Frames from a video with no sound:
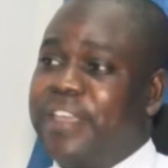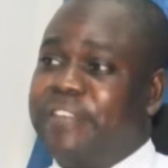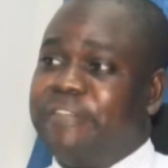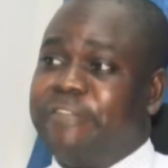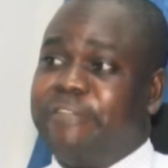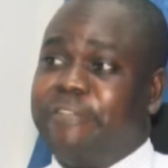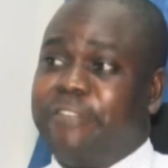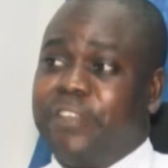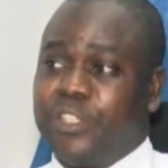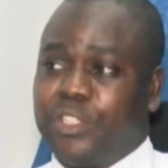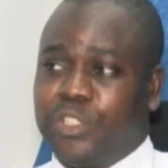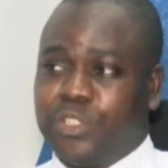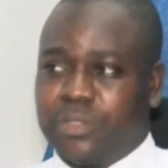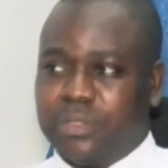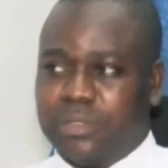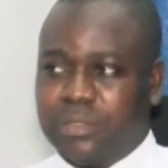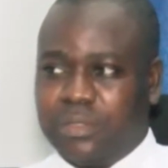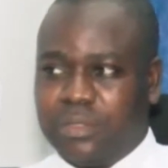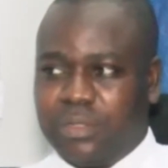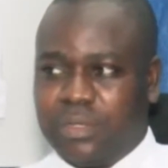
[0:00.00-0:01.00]
infection
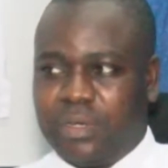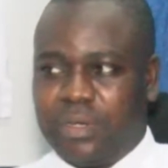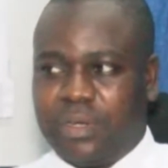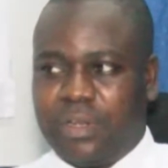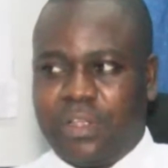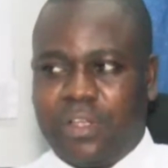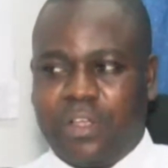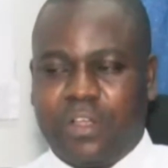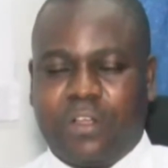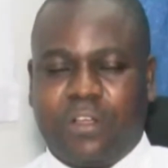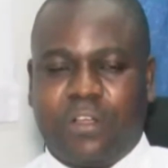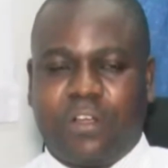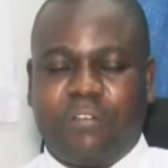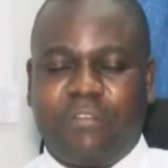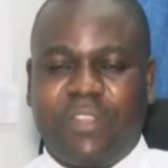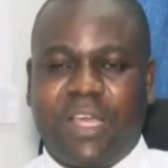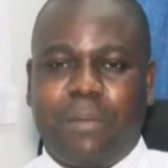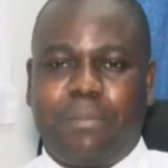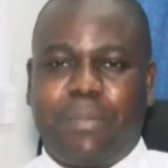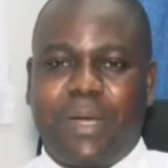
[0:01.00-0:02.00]

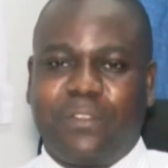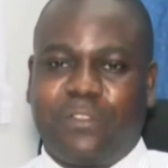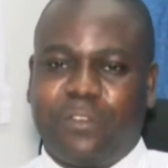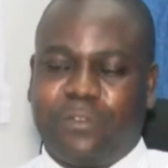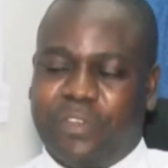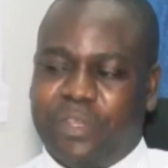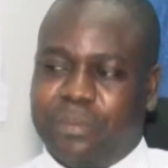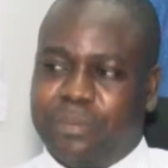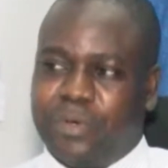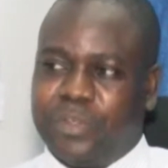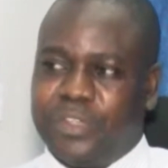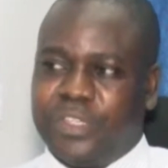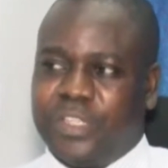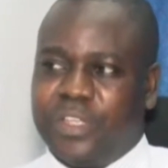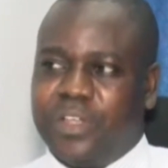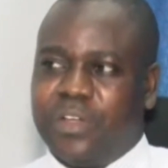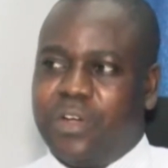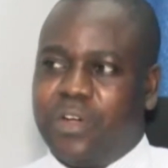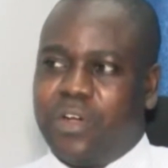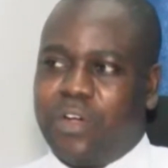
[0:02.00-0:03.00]
of that part of the body,
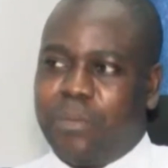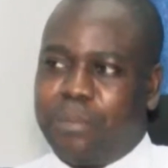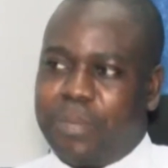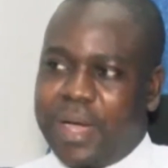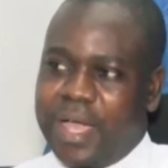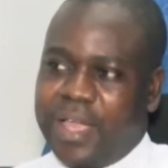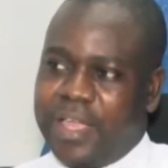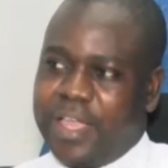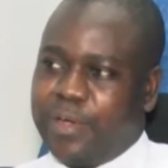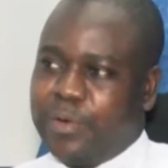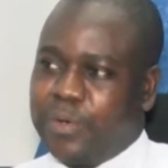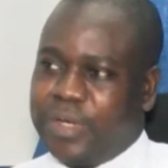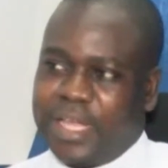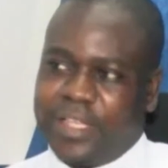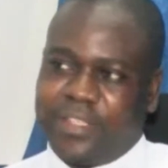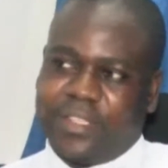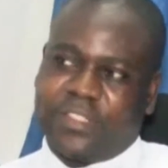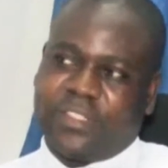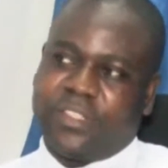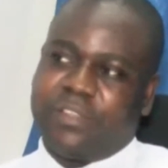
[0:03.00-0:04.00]
upper
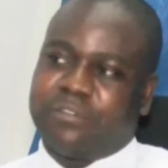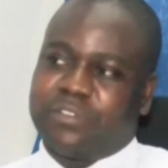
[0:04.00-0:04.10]
aerodigestive